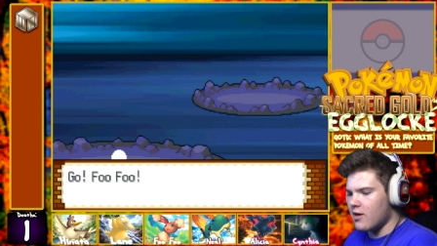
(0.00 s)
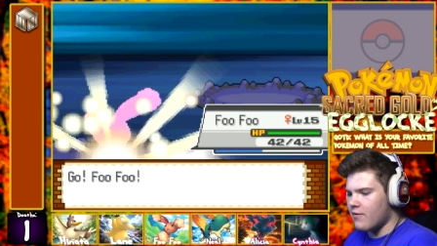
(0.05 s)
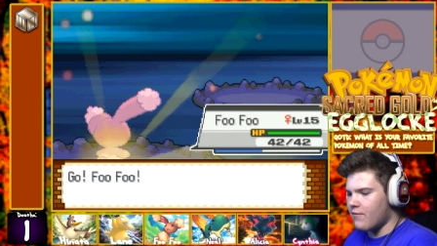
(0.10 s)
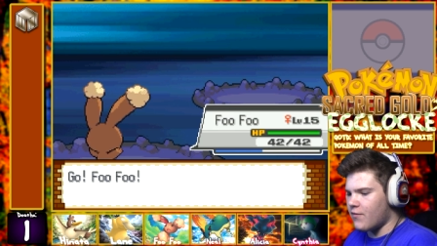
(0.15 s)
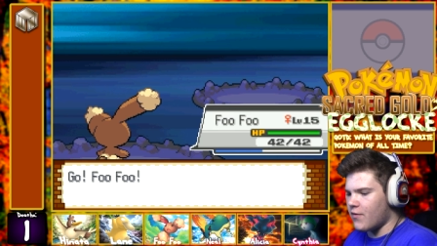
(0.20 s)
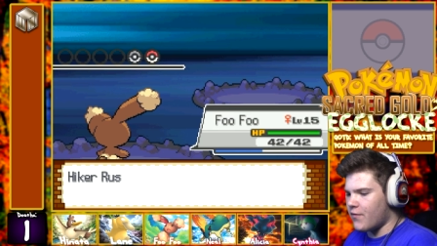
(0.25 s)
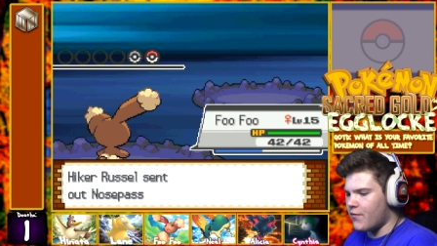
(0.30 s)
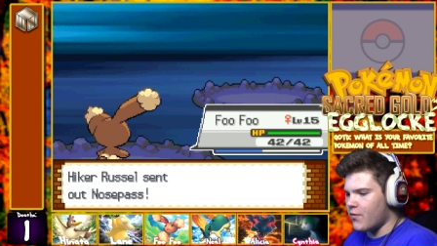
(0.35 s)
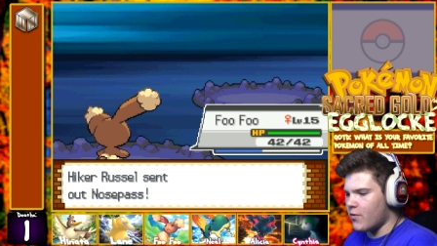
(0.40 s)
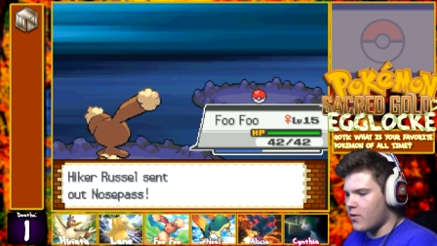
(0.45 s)

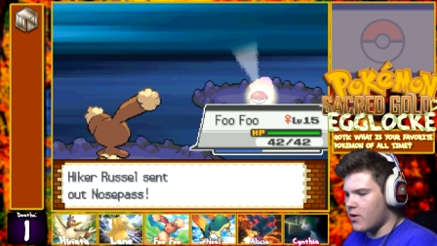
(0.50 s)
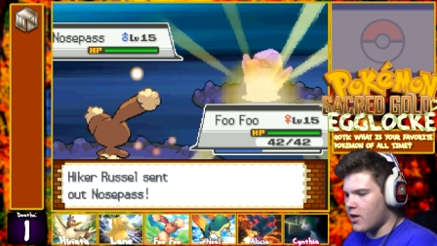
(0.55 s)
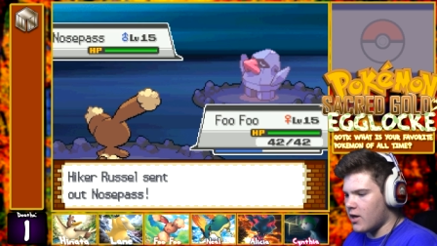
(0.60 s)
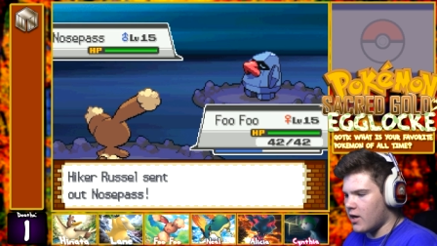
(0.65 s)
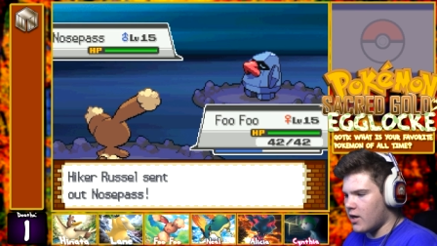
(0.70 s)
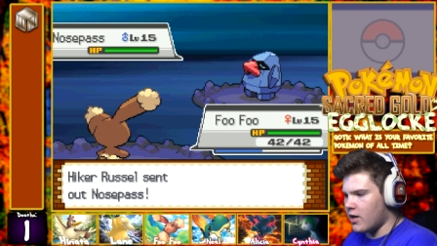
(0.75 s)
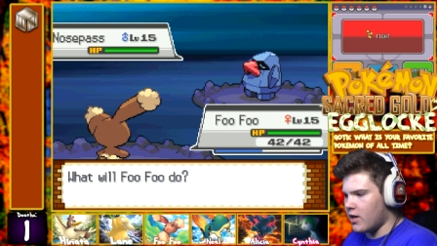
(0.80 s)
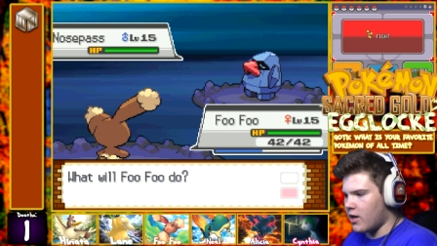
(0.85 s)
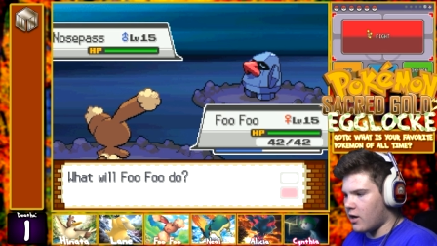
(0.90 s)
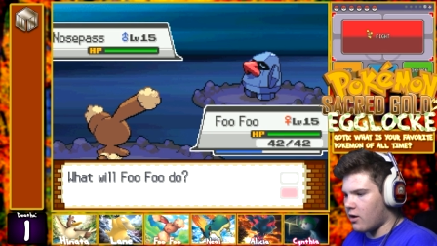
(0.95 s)
Fufu, get
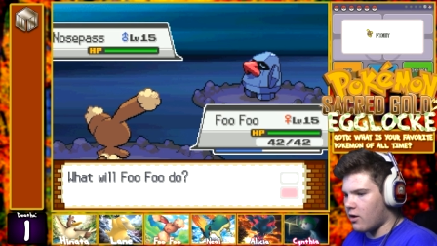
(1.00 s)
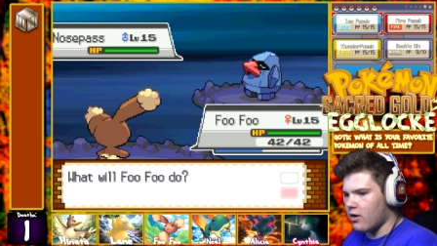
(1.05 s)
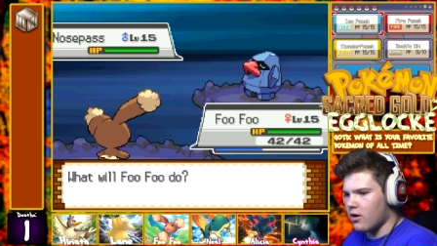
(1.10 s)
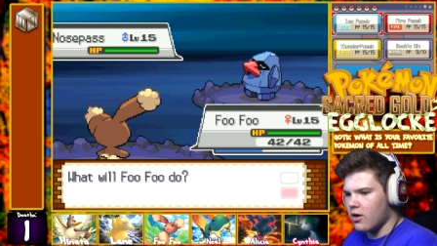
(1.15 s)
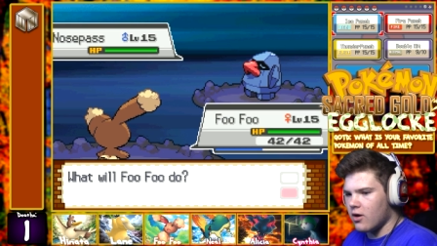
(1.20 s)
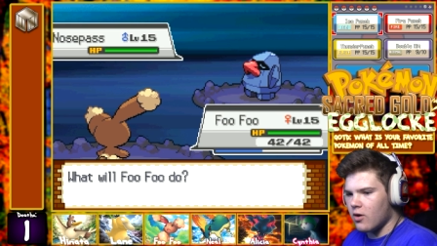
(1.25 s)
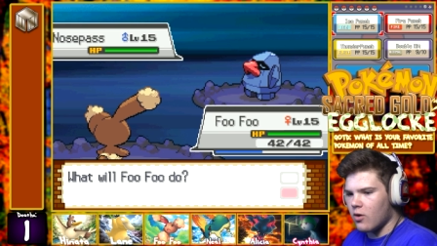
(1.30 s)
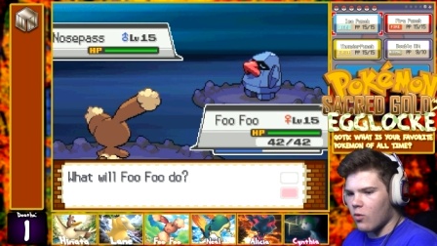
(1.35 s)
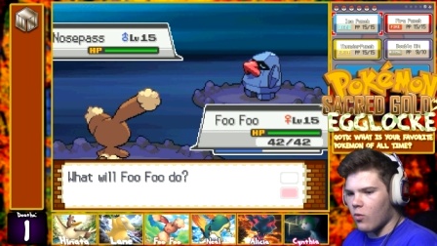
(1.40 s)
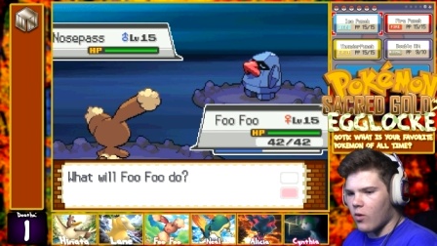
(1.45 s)
in here.
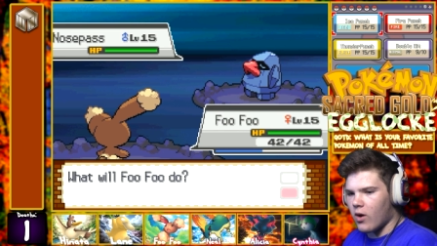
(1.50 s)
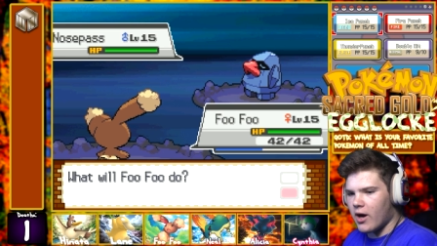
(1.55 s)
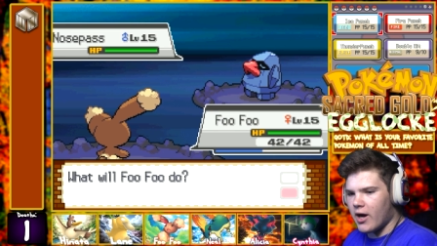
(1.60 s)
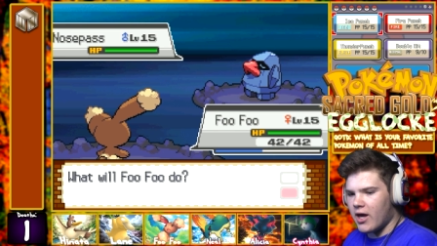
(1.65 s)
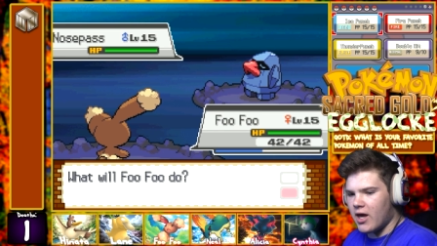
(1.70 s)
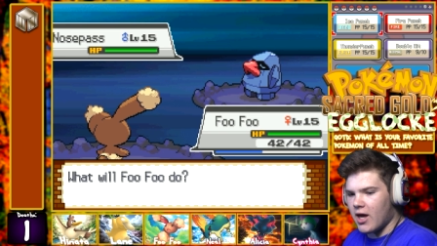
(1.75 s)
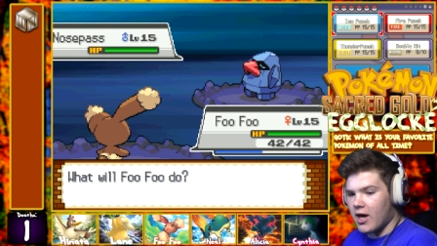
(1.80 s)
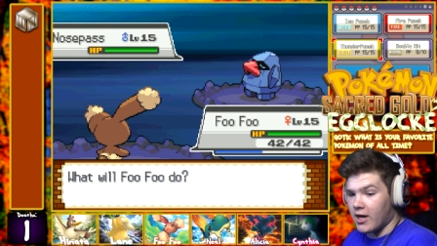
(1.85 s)
Why?